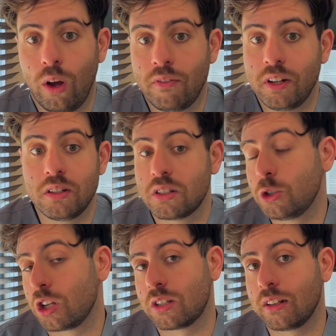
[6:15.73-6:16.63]
evidence
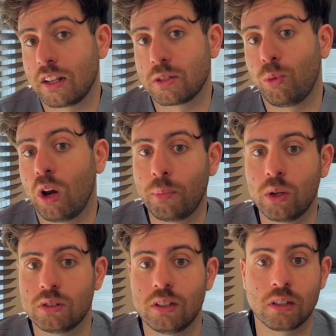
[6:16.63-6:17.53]
suggesting that small
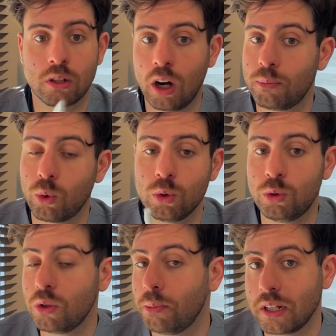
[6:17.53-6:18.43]
amount in gum or
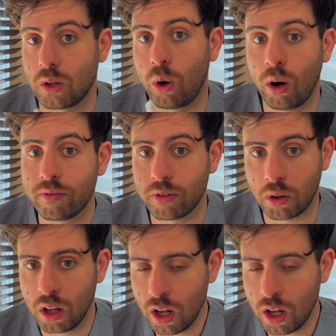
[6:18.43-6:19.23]
toothpaste are harmful.